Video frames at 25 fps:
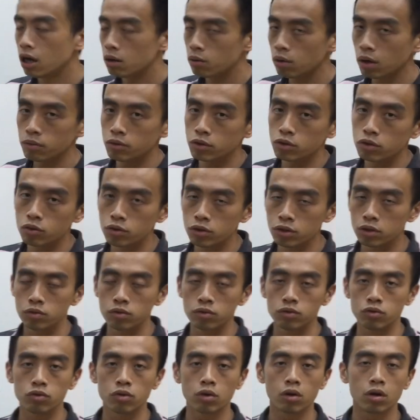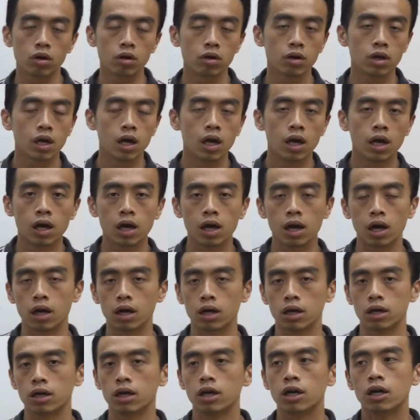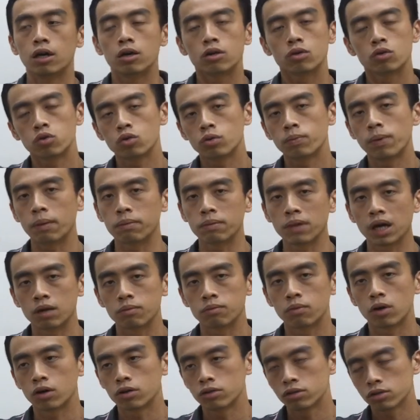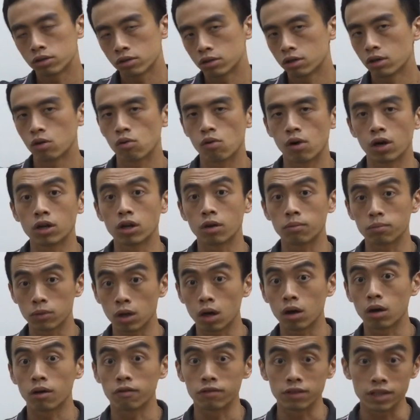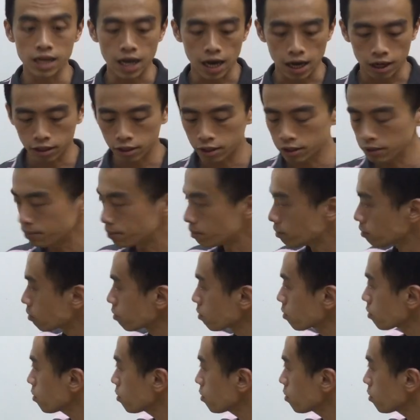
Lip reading: What we do is we draw two peptide bonds, one on top of the other.